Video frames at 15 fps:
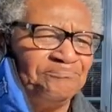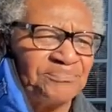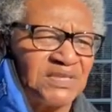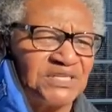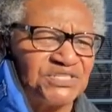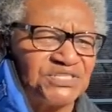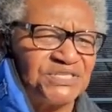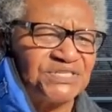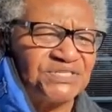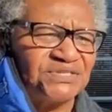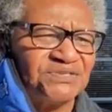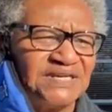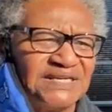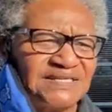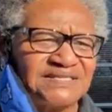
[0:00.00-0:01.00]

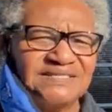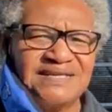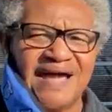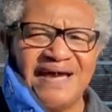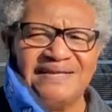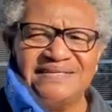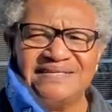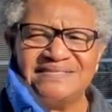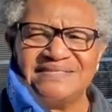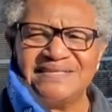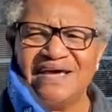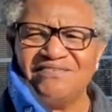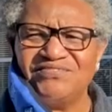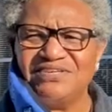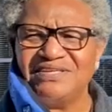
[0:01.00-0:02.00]
Sister is
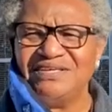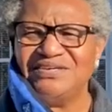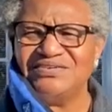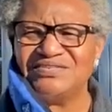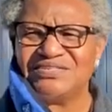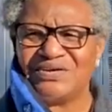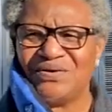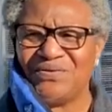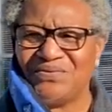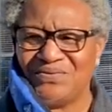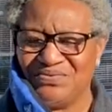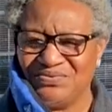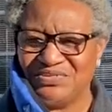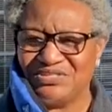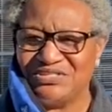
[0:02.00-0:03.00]
97 years old,
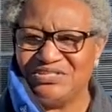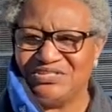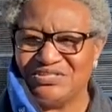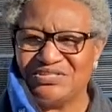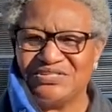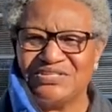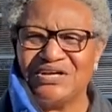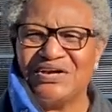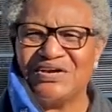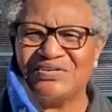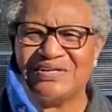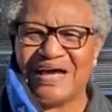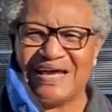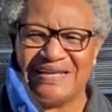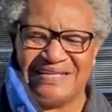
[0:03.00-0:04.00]
and she just
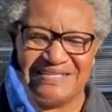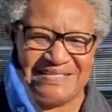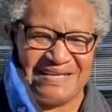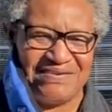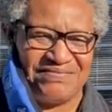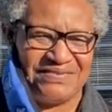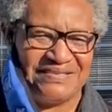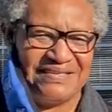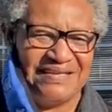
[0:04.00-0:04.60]
turned 97.